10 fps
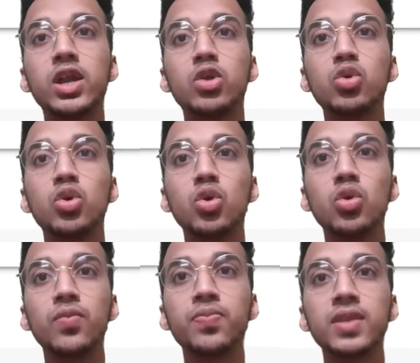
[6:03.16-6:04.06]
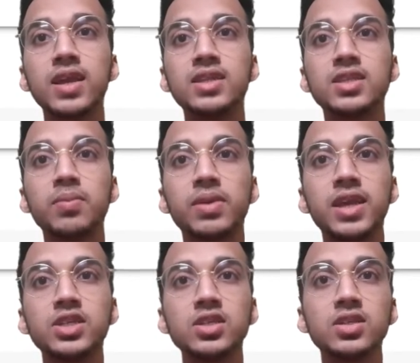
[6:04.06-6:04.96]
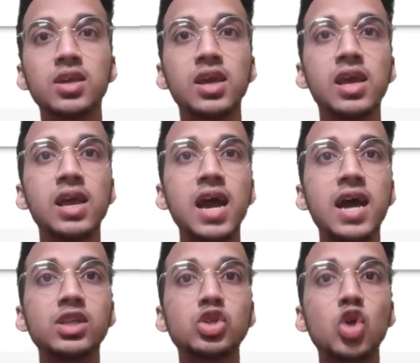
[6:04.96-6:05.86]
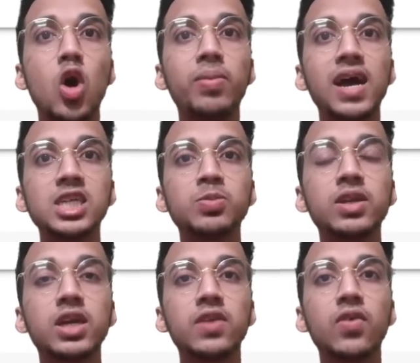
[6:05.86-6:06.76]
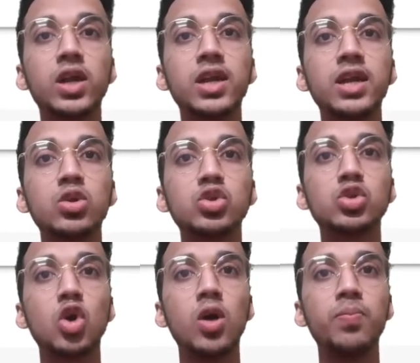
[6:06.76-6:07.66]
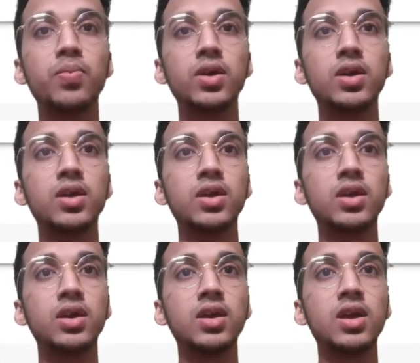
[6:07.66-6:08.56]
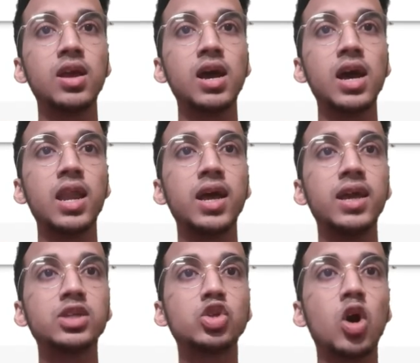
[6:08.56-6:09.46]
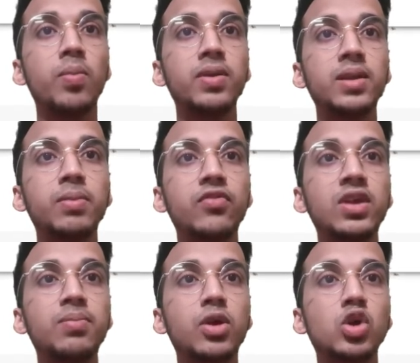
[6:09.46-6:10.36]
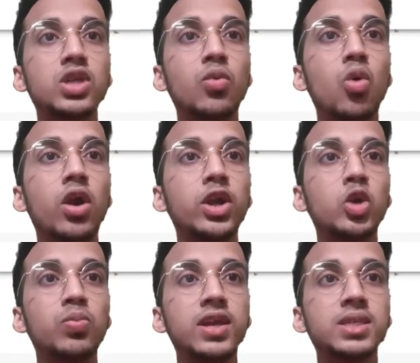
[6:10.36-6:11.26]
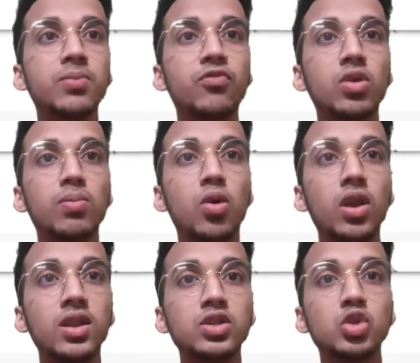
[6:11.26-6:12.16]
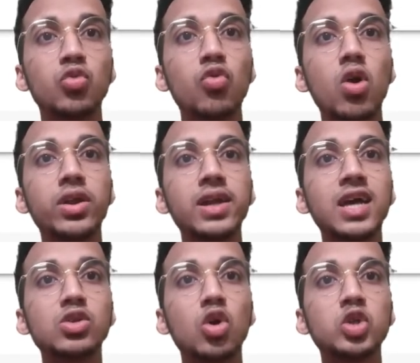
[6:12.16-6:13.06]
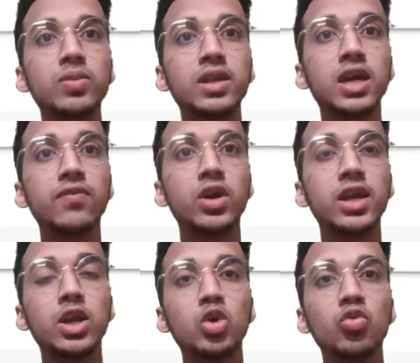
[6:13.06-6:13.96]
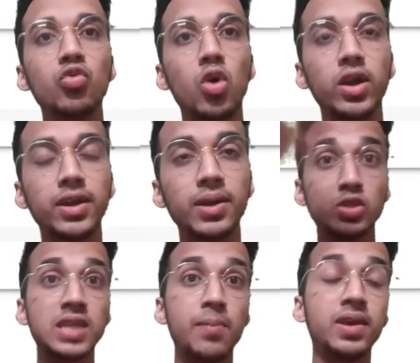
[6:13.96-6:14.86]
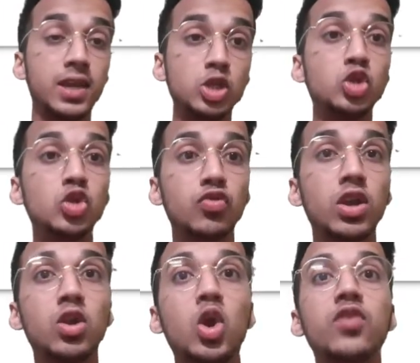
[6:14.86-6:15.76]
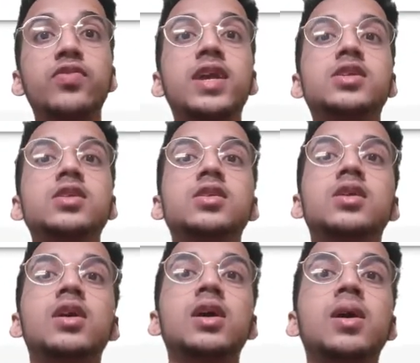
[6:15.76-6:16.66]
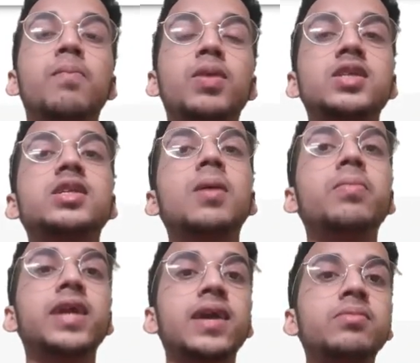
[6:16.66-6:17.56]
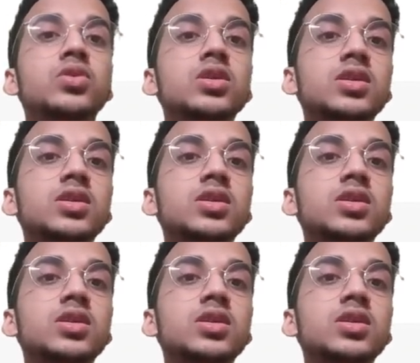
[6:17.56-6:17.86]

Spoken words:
into go in some cases, and stopped has been converted into stop. And I stopped in between because I wanted to play some football. So wanted has also been converted into want. So stemming is useful in a lot of cases, but sometimes